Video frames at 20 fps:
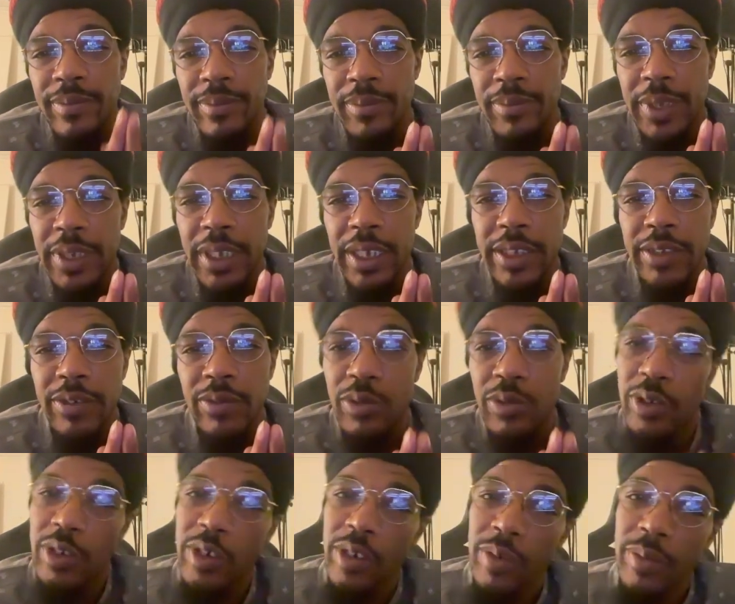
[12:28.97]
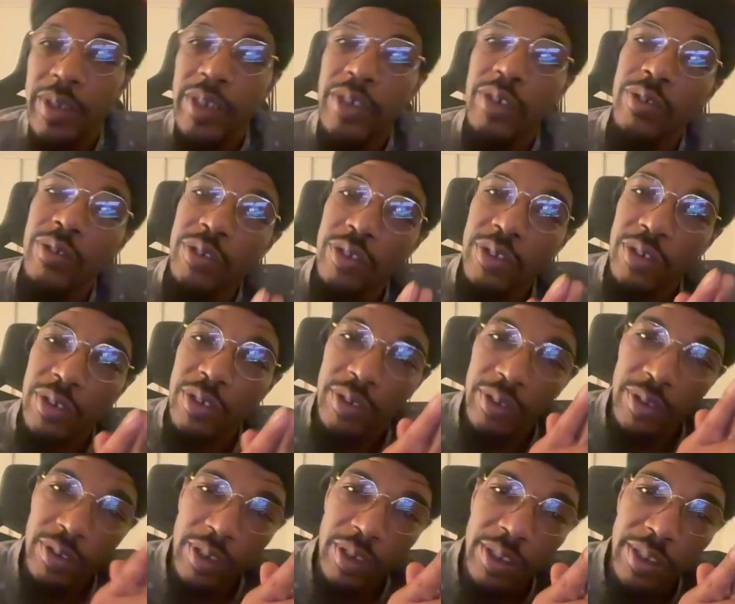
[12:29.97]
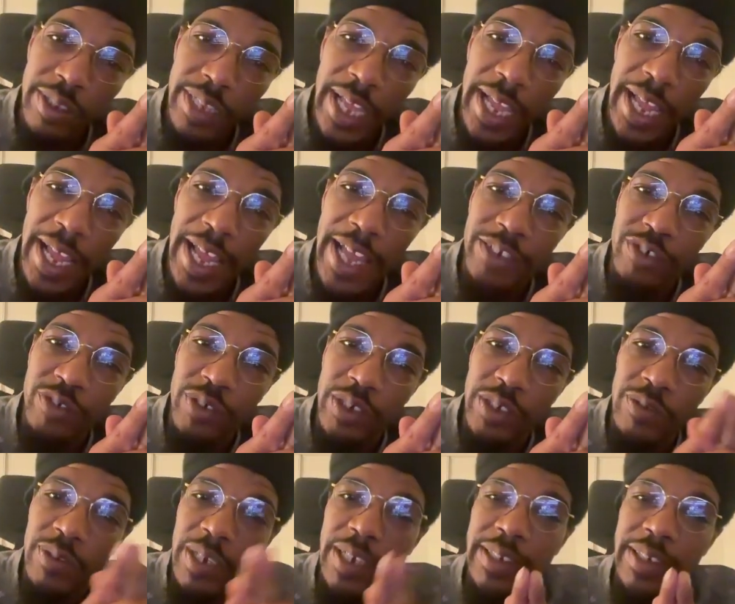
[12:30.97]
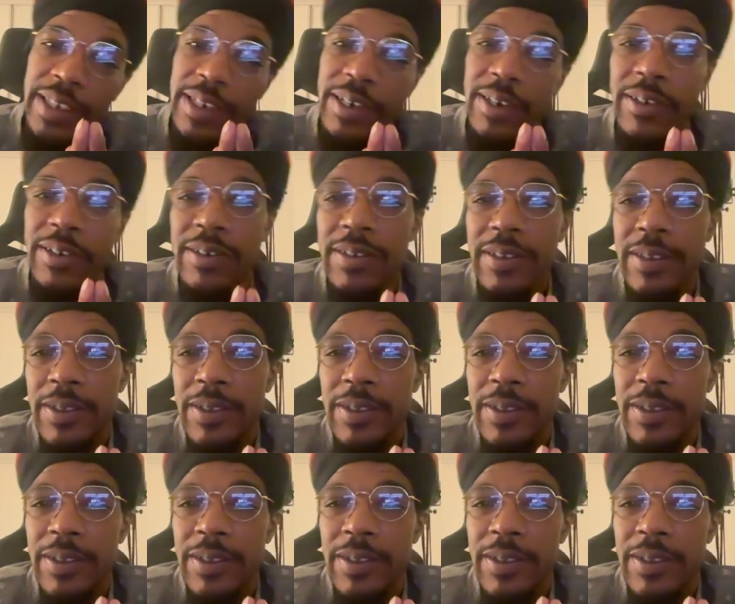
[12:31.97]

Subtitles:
because we're going to be using that address right there,